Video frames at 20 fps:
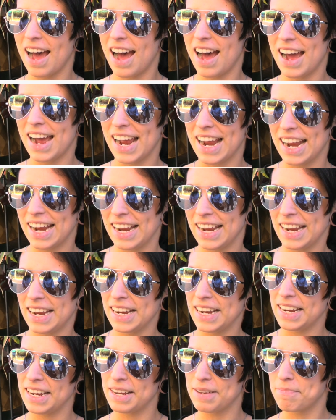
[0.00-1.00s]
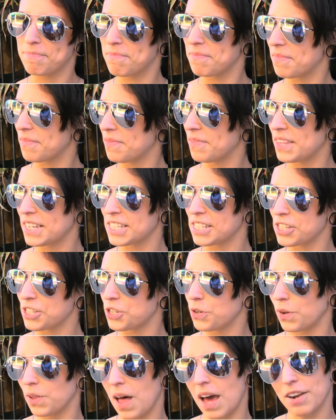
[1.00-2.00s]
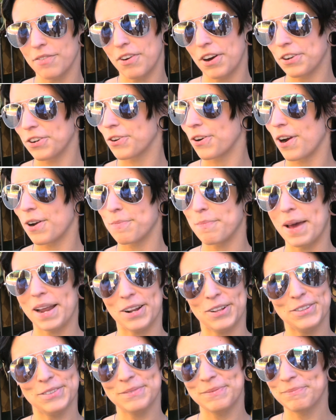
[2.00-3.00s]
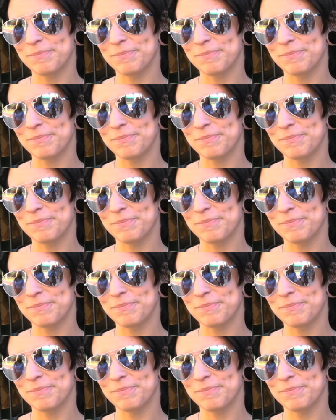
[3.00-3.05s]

I listen to a lot of underground metal,